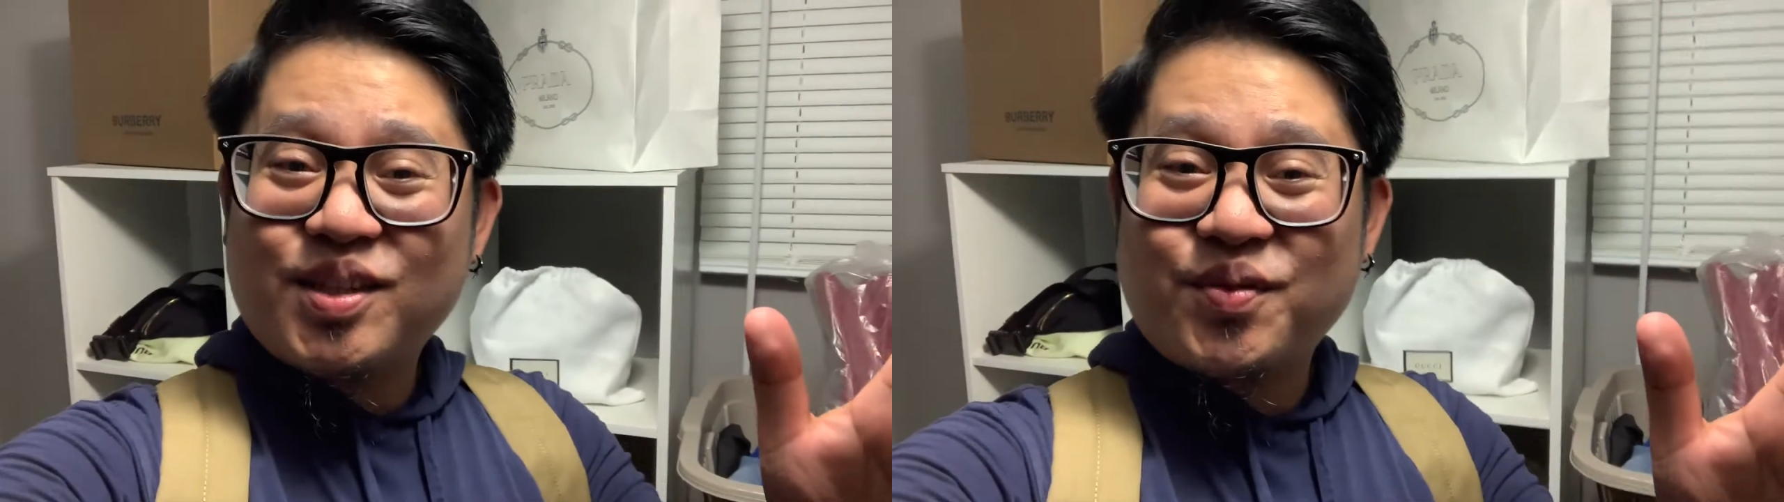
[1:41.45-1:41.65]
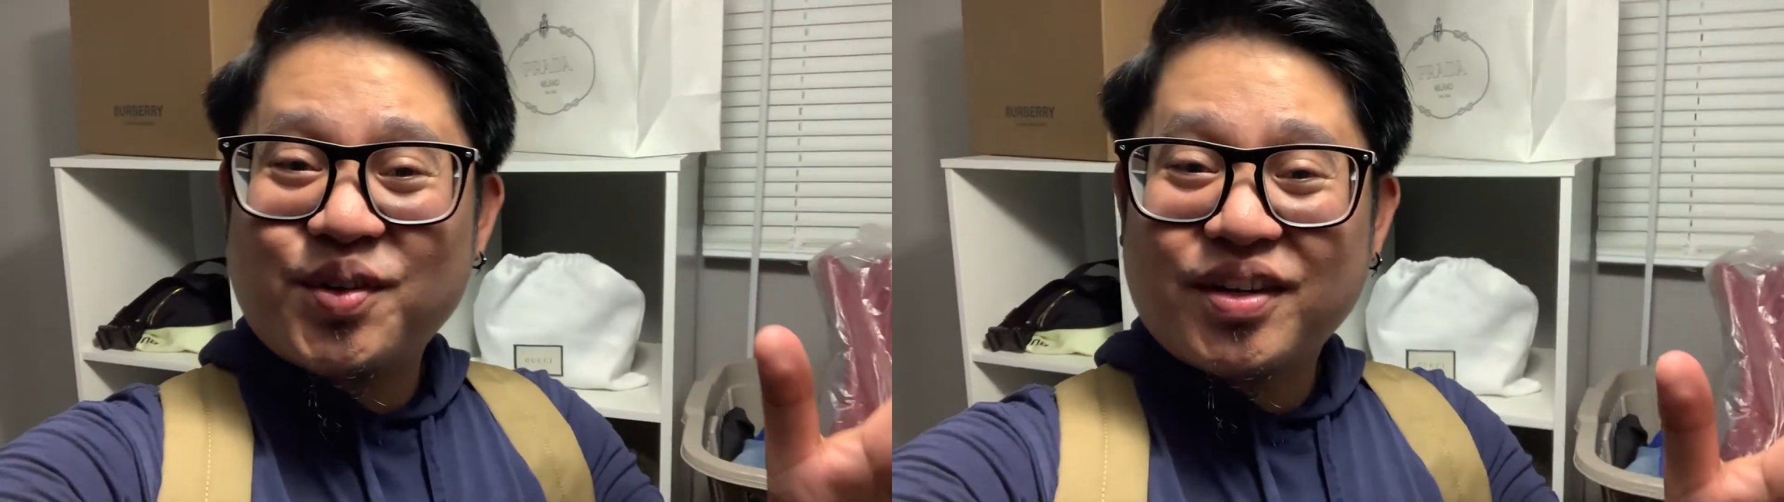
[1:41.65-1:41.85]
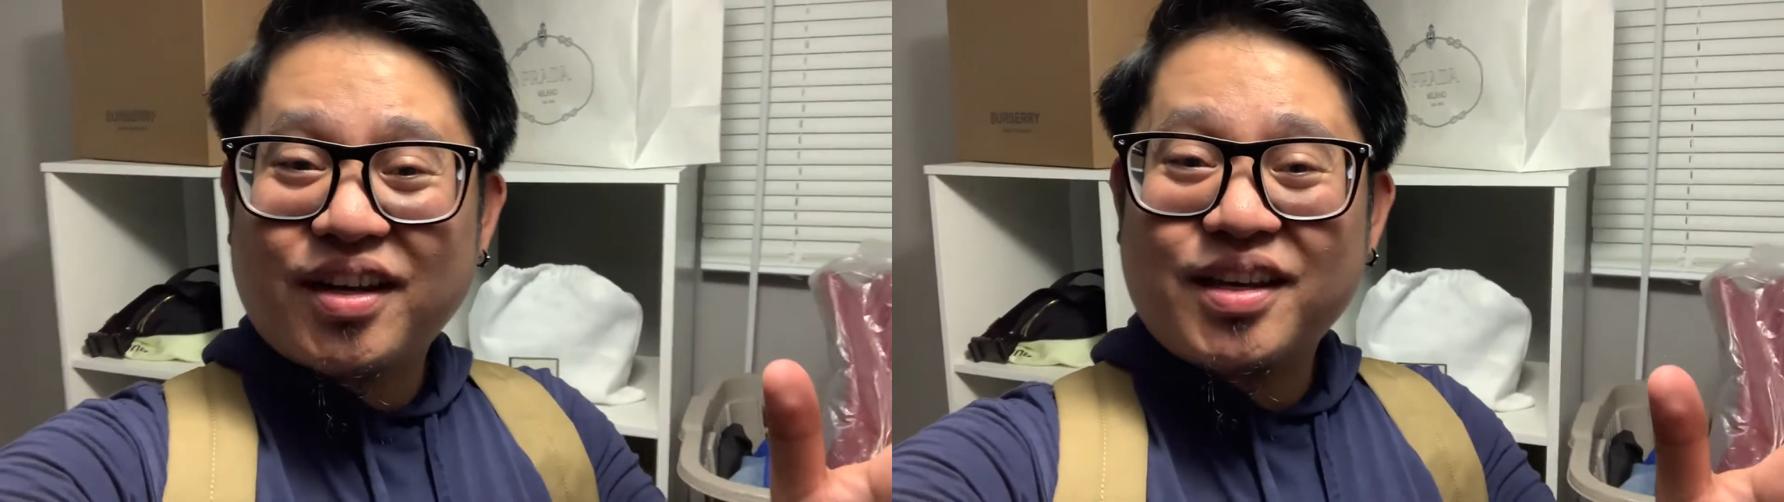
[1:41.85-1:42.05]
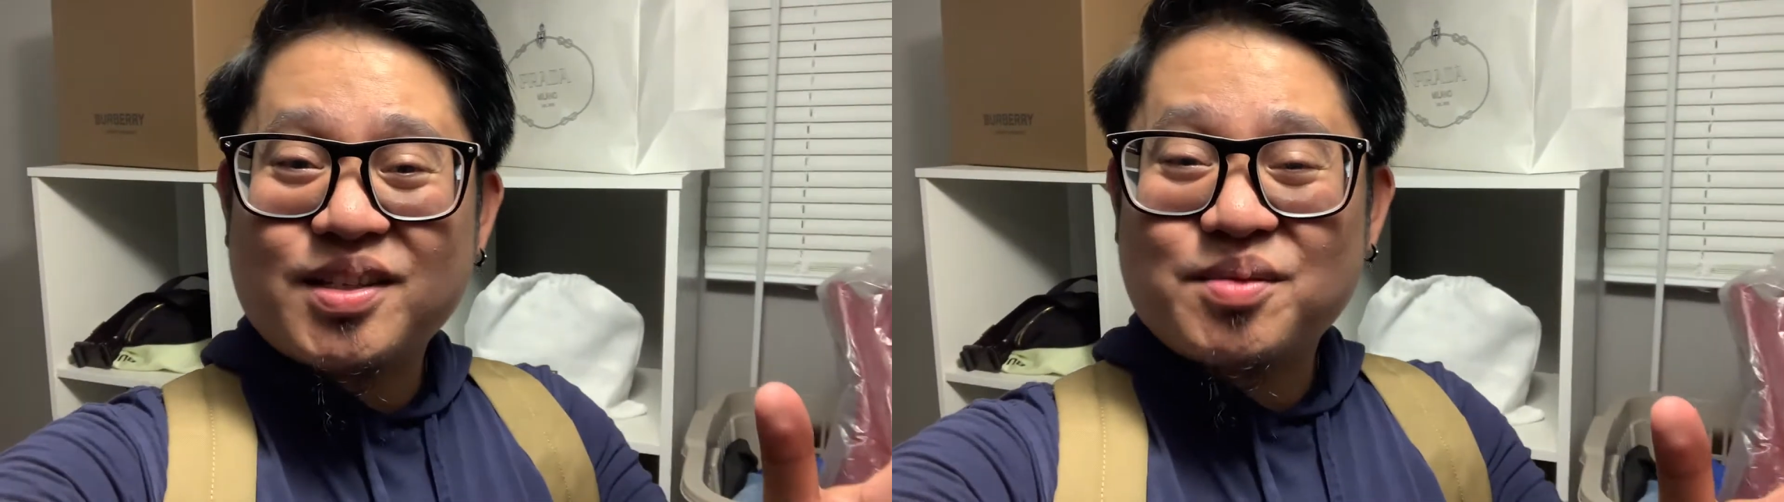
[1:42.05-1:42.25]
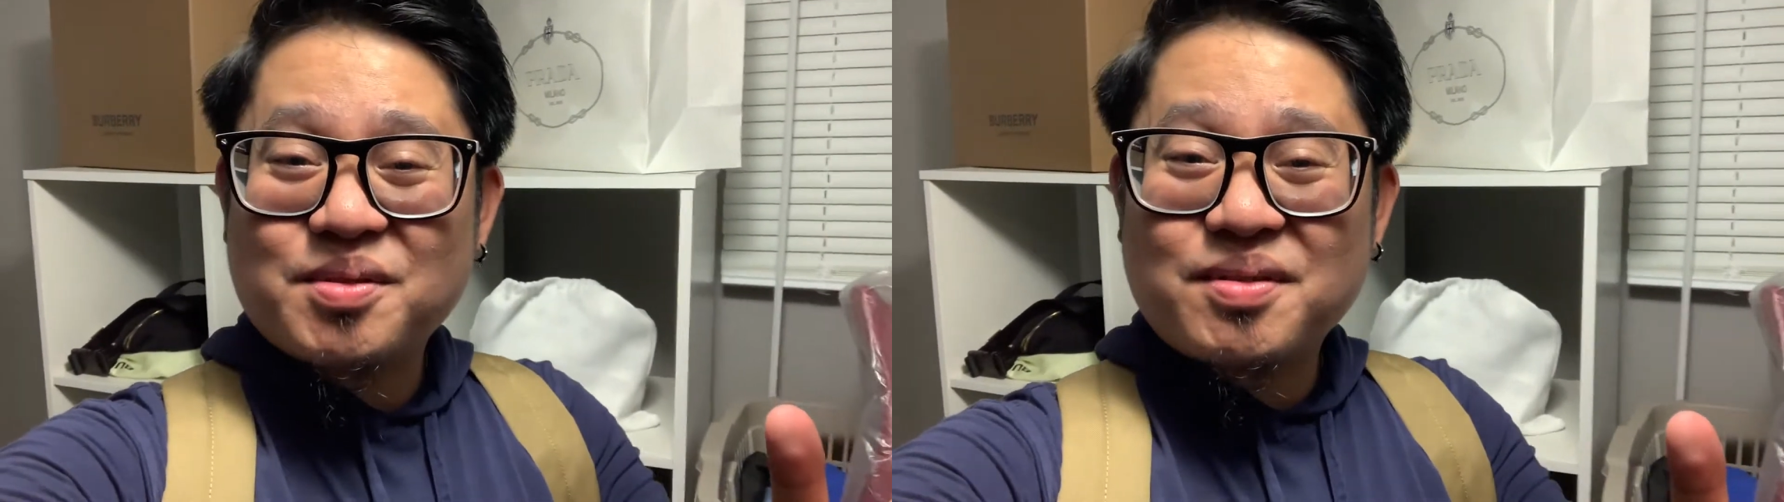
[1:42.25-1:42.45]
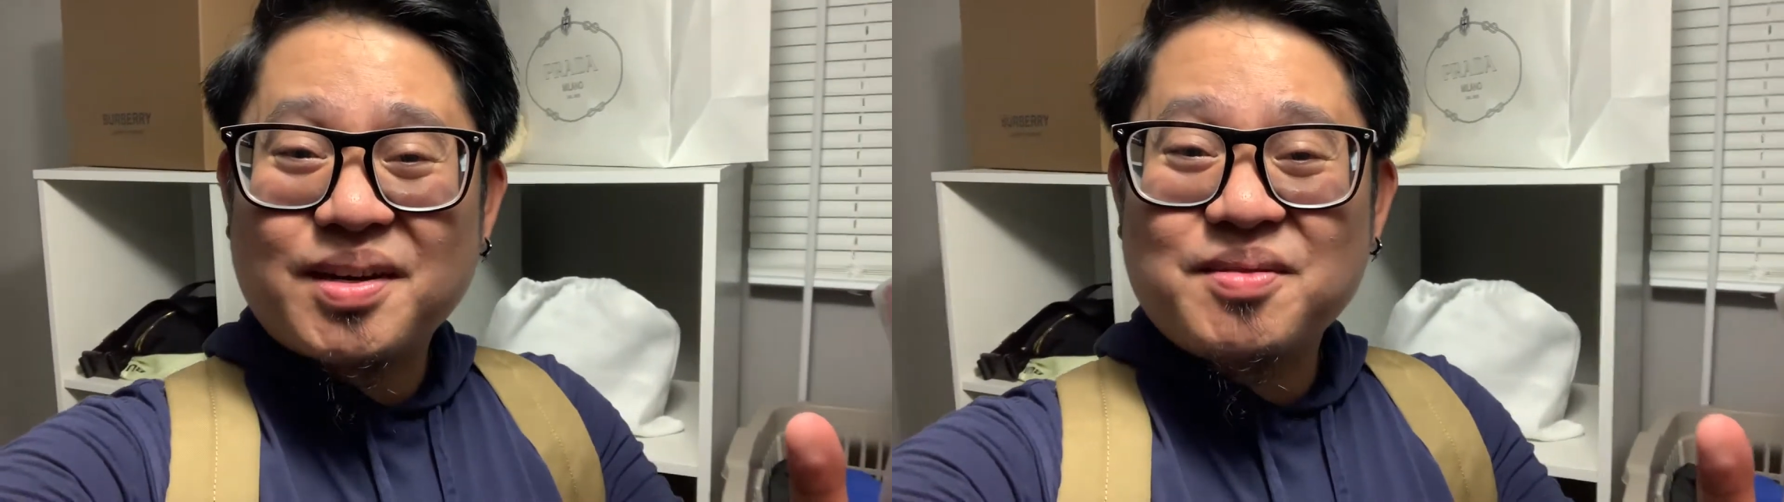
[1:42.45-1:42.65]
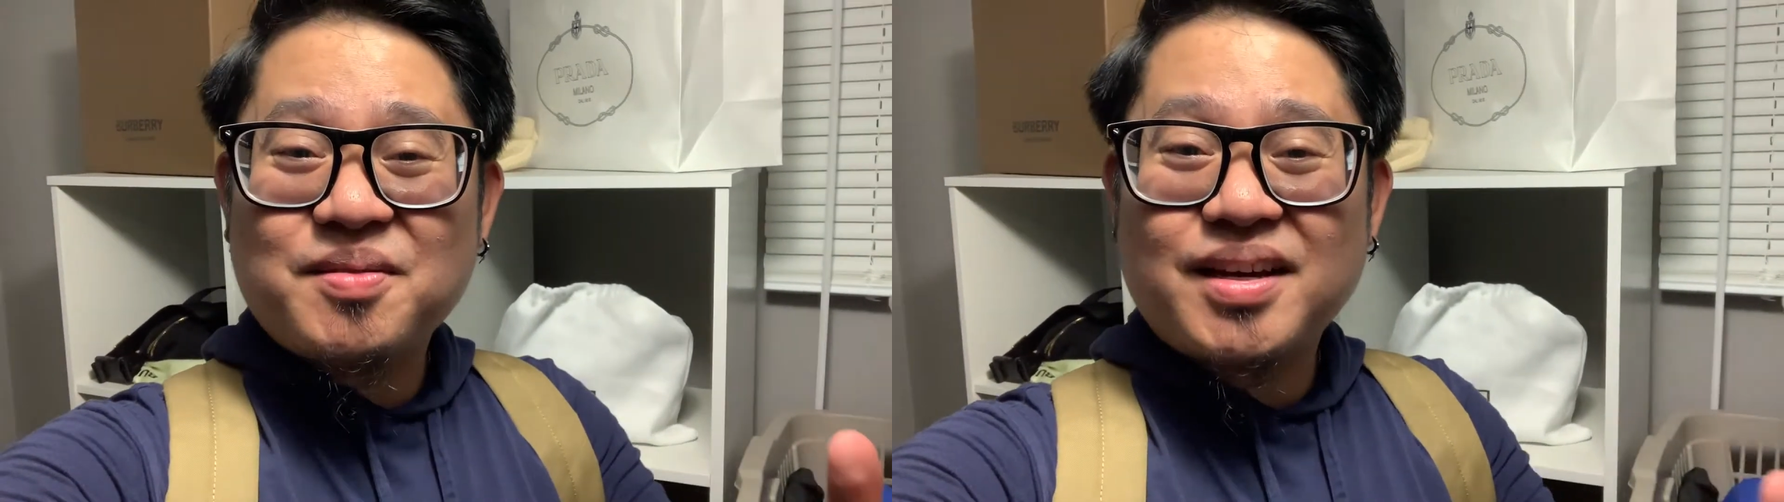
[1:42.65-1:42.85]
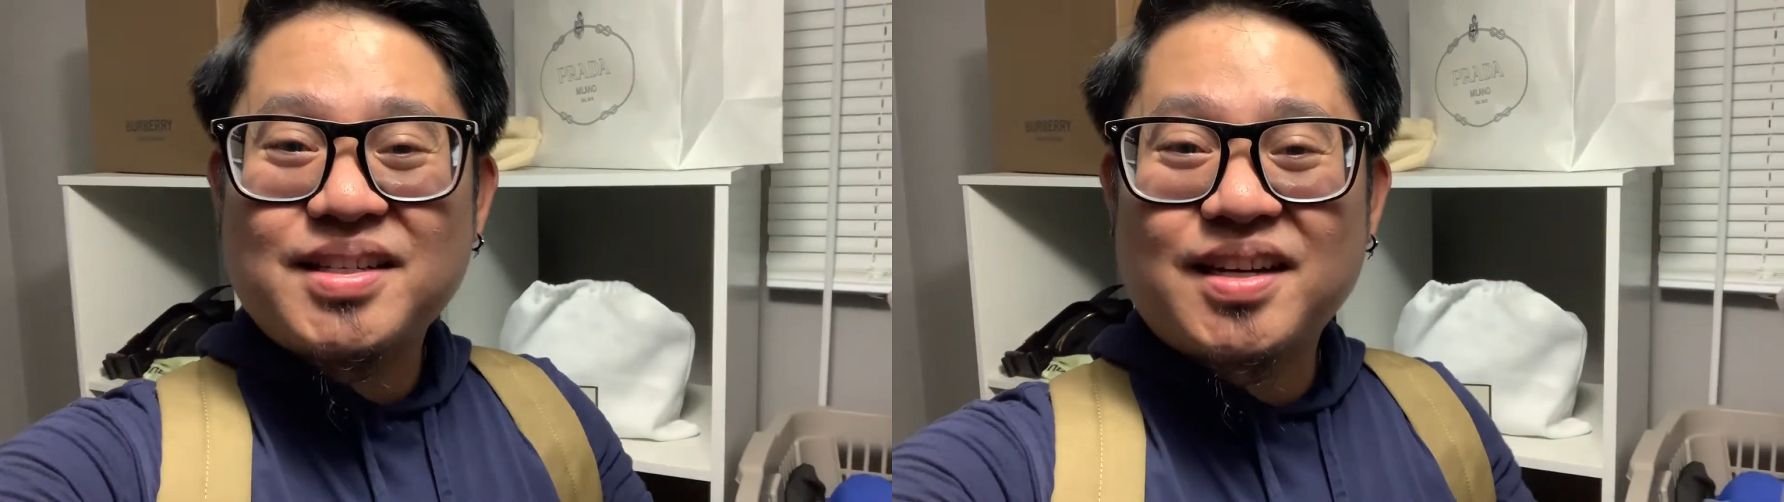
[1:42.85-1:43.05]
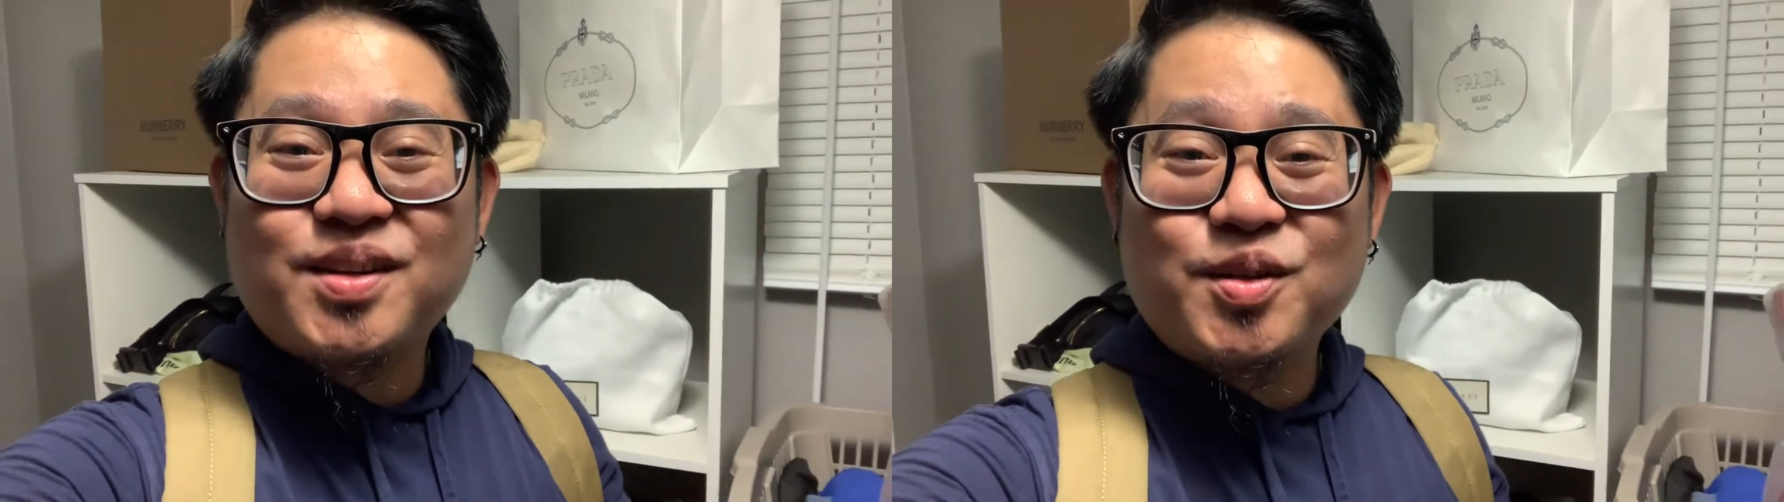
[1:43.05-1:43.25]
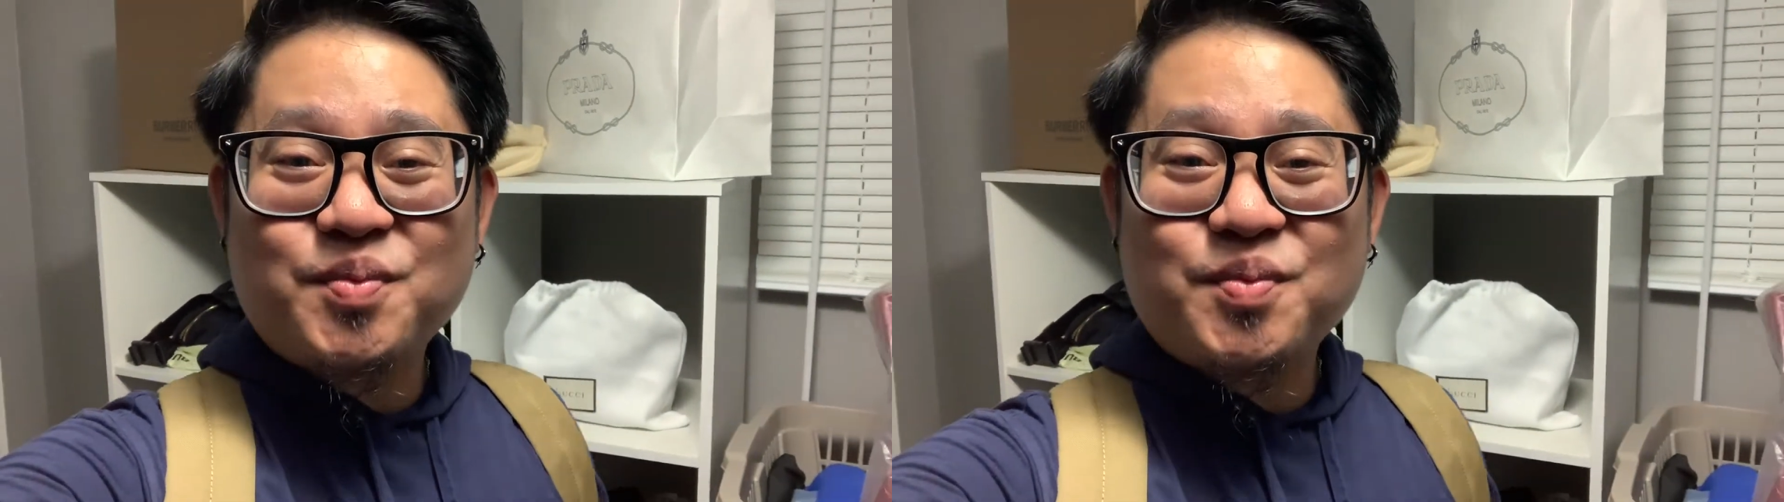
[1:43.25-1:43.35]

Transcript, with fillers: if you're not yet subscribed to my channel,